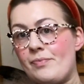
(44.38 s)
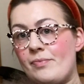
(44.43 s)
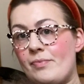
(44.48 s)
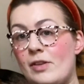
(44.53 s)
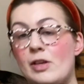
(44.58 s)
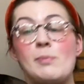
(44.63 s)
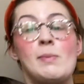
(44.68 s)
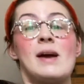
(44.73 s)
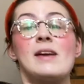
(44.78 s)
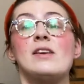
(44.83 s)

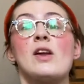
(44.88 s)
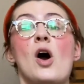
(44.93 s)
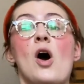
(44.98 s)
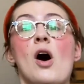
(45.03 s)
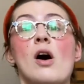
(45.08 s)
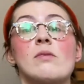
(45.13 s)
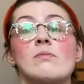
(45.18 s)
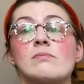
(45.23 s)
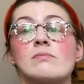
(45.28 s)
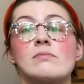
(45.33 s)
You might
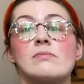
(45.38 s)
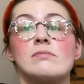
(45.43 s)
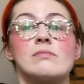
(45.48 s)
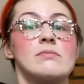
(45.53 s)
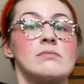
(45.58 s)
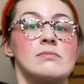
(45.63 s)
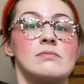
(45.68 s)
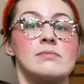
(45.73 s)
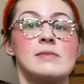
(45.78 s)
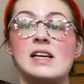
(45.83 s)
not,
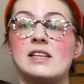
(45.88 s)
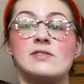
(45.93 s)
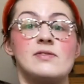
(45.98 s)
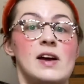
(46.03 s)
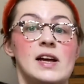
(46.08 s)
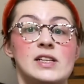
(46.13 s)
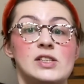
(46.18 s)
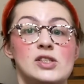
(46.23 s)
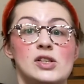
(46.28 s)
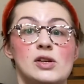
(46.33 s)
that's
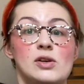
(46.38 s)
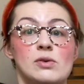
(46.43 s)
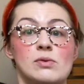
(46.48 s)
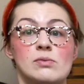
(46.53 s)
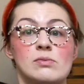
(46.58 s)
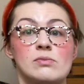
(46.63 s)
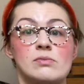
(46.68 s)
fine too.